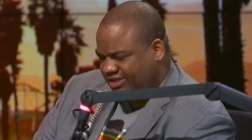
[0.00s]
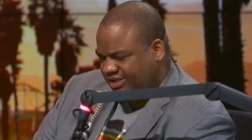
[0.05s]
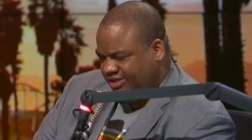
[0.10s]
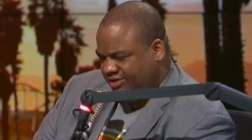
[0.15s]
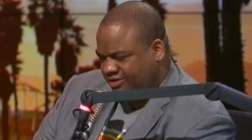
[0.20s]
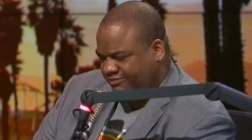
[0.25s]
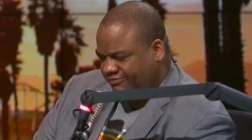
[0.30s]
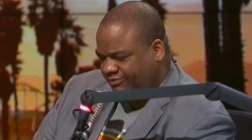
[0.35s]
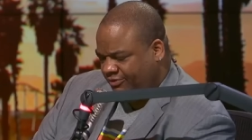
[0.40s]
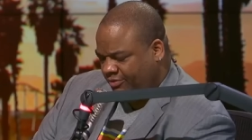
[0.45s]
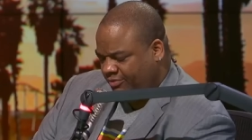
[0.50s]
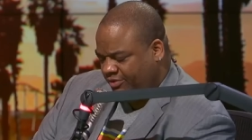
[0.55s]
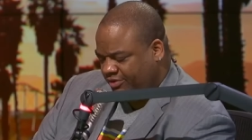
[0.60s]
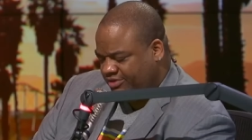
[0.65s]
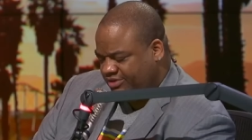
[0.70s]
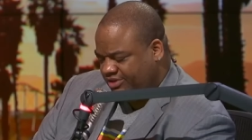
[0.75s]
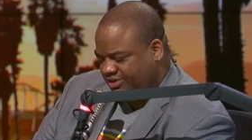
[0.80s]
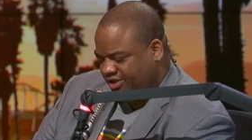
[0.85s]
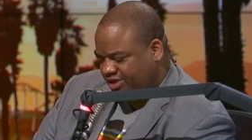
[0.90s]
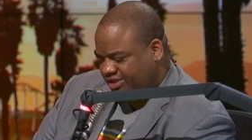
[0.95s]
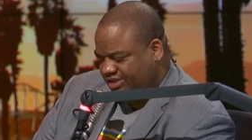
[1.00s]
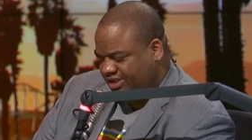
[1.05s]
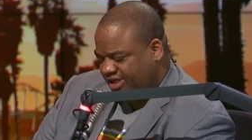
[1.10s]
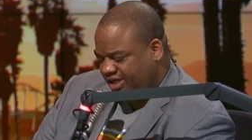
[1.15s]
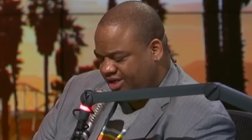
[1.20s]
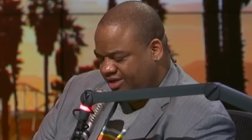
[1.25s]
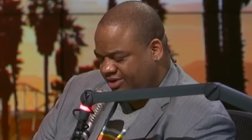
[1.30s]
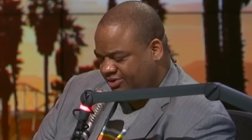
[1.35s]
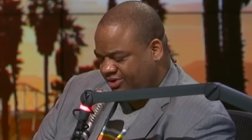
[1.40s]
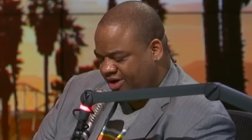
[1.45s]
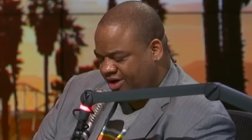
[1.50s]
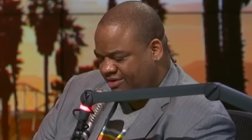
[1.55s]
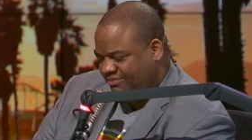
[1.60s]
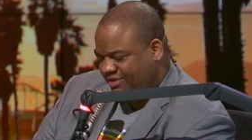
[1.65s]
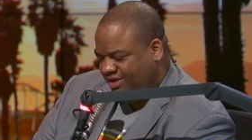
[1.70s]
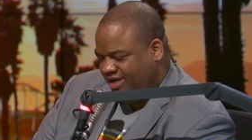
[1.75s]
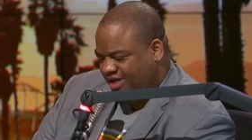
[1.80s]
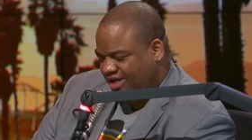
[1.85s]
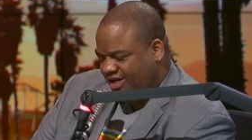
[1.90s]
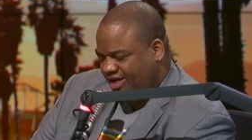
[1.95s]
Hill, the Fort Worth Star Telegram.
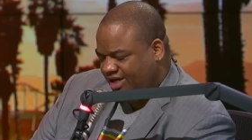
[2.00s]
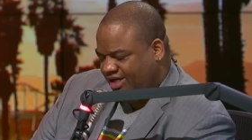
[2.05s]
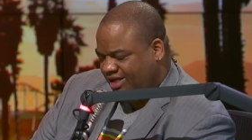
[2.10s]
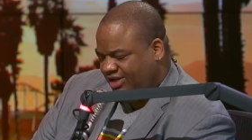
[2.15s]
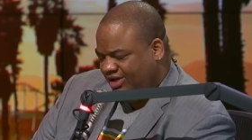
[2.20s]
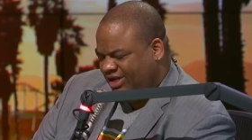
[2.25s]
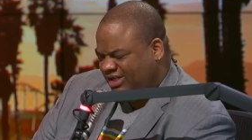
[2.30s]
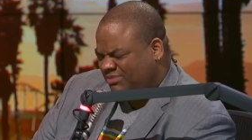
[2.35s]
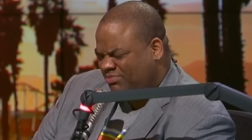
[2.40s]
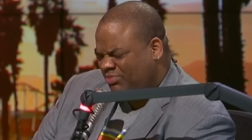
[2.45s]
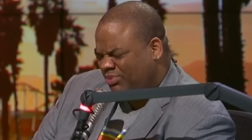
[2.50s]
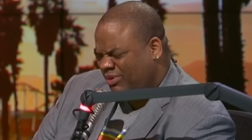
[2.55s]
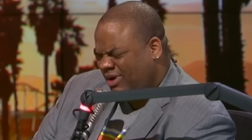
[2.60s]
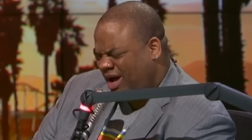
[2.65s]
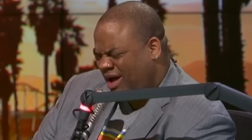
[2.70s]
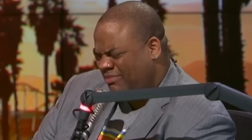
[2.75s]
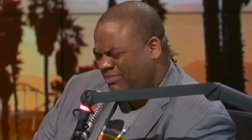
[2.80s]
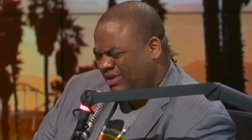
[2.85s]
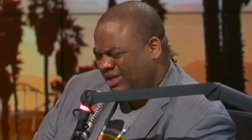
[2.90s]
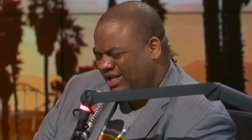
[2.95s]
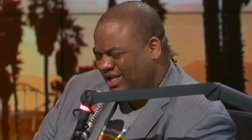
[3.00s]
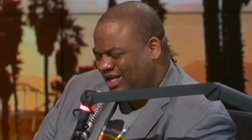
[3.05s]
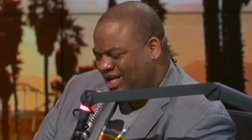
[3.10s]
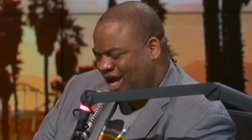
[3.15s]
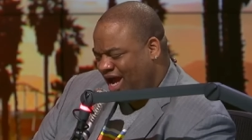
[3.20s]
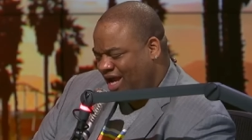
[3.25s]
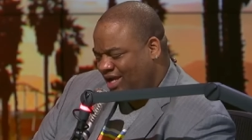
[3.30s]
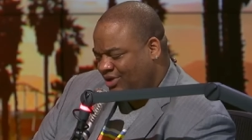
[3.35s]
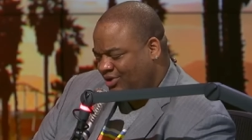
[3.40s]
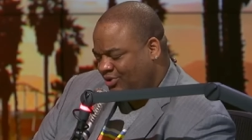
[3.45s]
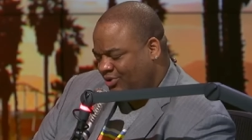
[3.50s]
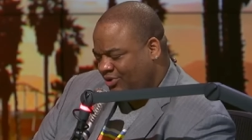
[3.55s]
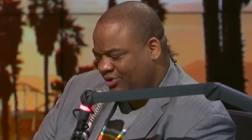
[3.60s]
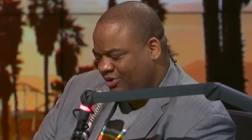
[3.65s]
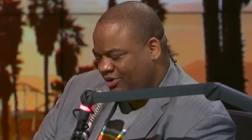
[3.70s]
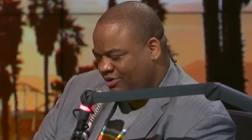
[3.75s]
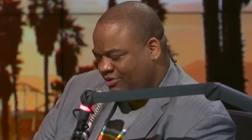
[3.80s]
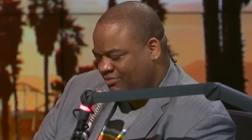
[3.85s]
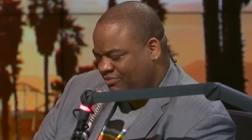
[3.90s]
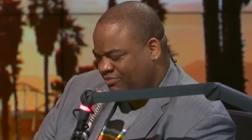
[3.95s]
Clarence, probably not
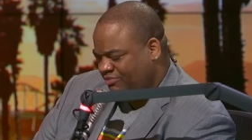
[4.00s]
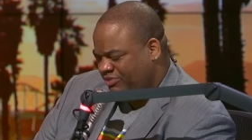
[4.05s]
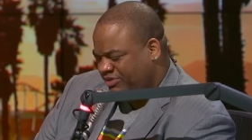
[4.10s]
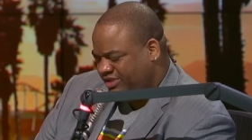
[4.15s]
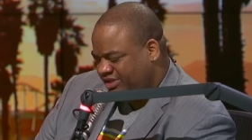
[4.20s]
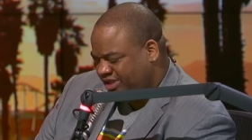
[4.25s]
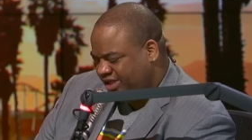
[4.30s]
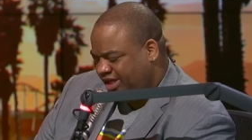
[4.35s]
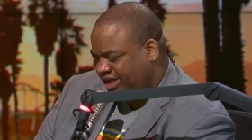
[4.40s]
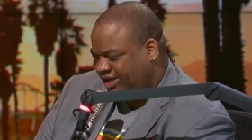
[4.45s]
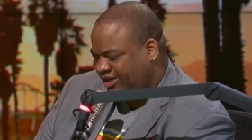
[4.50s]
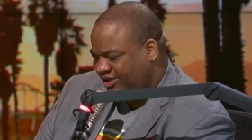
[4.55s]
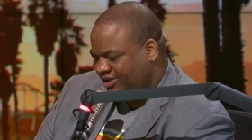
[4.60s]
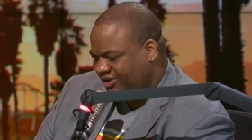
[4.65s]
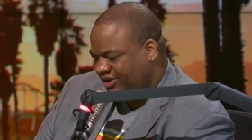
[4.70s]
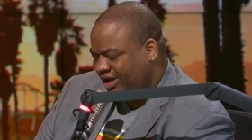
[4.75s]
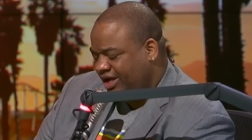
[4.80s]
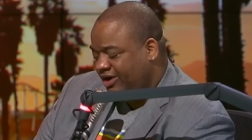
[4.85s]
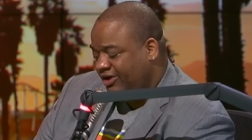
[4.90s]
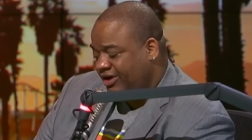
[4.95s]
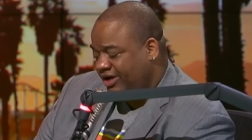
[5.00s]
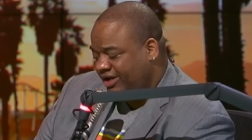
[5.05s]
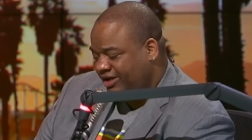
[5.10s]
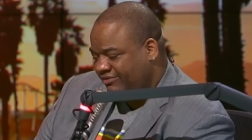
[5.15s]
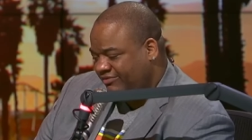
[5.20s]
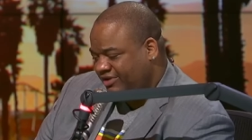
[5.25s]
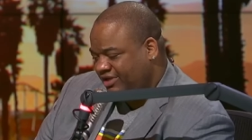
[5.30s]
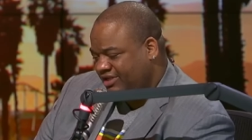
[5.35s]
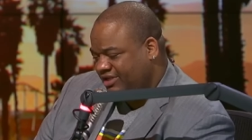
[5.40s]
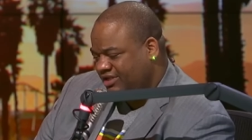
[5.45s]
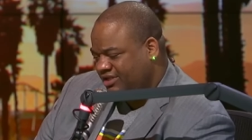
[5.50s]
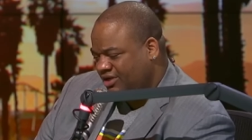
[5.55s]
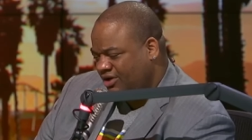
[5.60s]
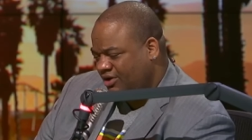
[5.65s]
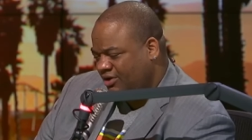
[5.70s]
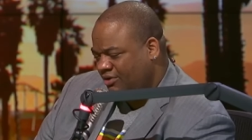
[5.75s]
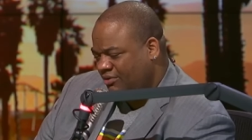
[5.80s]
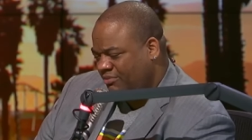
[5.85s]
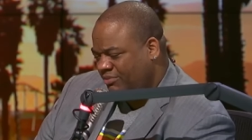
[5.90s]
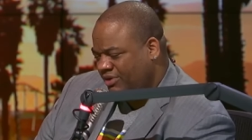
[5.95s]
your particular area of
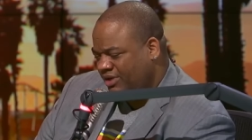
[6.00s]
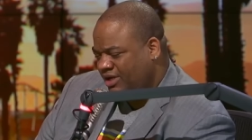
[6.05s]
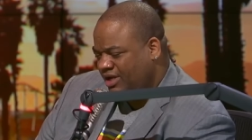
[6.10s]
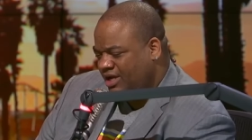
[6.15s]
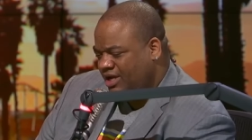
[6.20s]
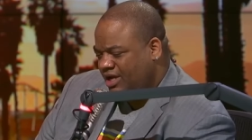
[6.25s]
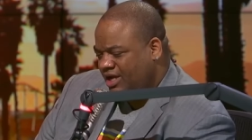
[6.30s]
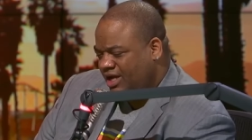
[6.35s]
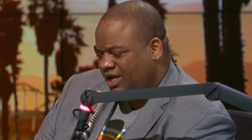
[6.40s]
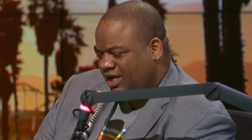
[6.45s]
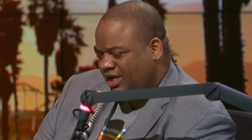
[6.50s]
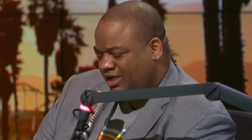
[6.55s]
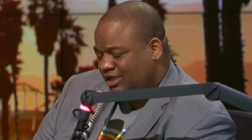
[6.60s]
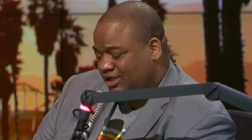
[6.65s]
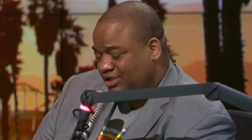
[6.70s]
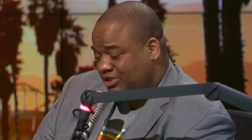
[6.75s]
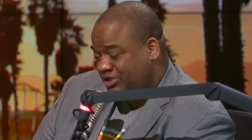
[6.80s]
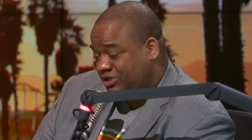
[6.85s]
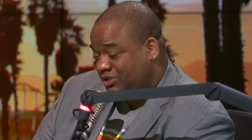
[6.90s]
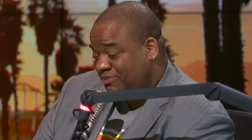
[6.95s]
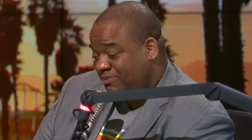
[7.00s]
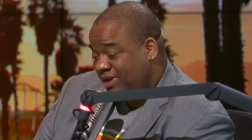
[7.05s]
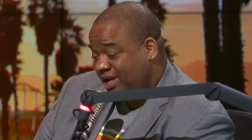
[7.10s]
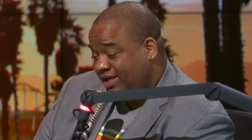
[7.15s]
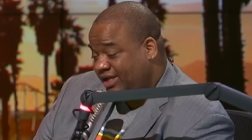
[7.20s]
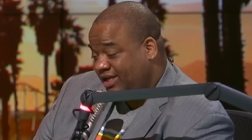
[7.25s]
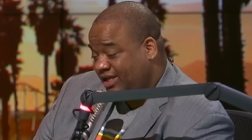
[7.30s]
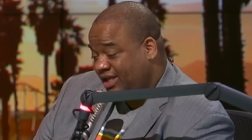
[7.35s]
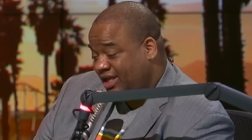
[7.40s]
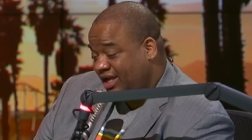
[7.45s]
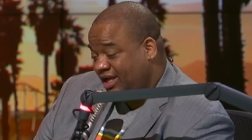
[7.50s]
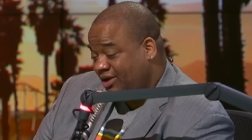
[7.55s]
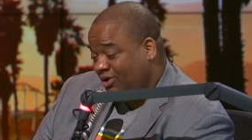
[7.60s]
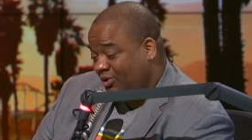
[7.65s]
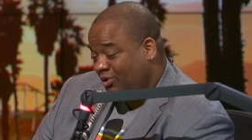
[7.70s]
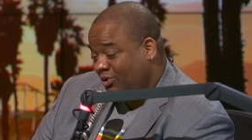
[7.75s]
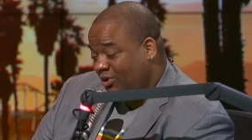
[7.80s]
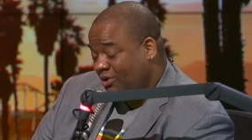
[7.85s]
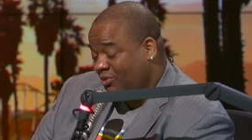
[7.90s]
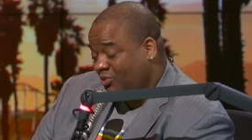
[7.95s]
concern, but could you speculate
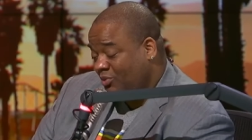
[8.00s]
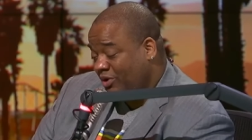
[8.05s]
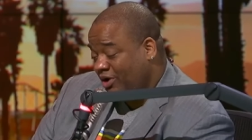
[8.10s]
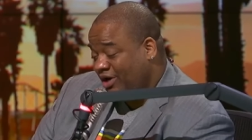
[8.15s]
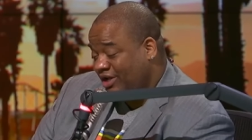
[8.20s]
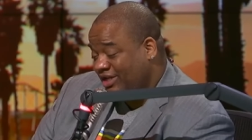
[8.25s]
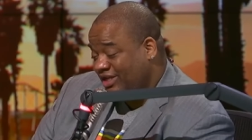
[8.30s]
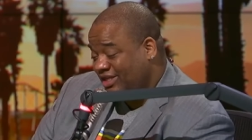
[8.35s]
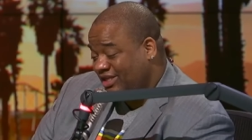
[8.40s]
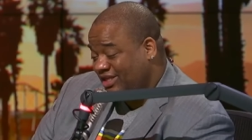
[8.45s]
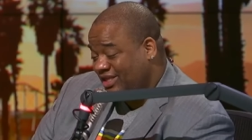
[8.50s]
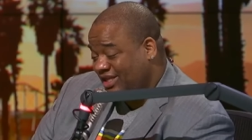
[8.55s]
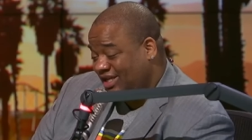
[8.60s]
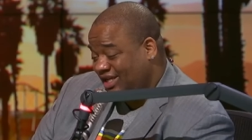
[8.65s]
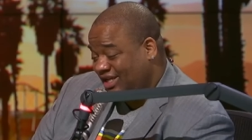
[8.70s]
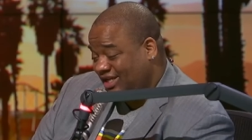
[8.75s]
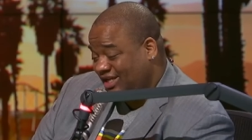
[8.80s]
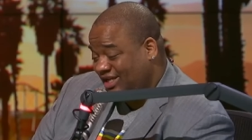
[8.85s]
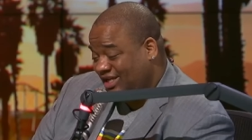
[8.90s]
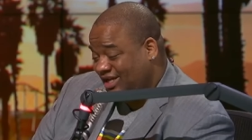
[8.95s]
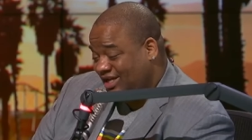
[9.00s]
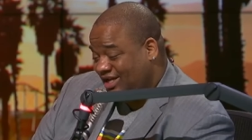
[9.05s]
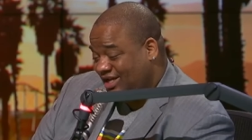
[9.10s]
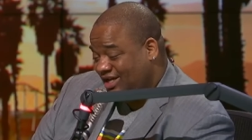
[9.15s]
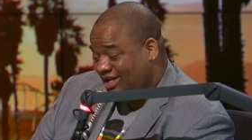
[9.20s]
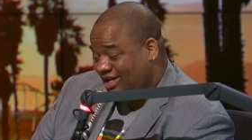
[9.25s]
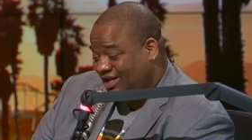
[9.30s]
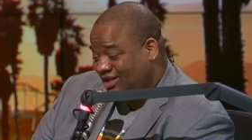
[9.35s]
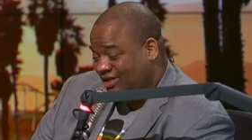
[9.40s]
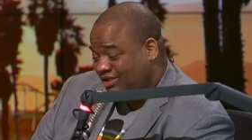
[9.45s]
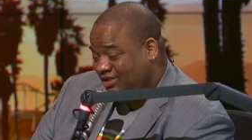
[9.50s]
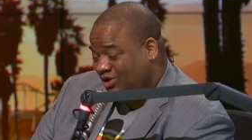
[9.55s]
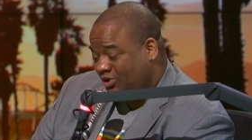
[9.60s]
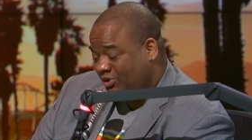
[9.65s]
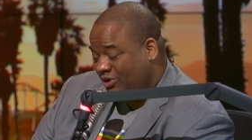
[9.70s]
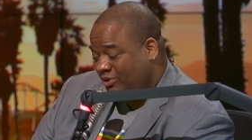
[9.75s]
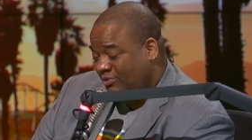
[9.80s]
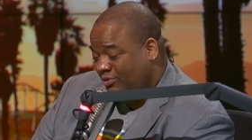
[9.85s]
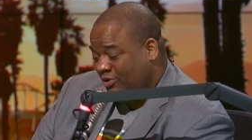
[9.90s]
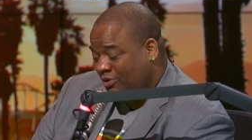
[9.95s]
on where you think
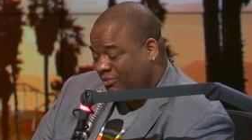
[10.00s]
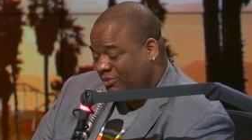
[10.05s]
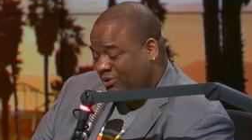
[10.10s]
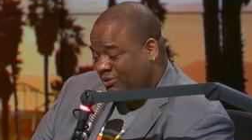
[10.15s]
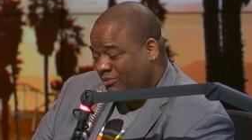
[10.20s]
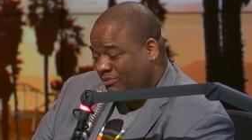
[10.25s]
Tony Romo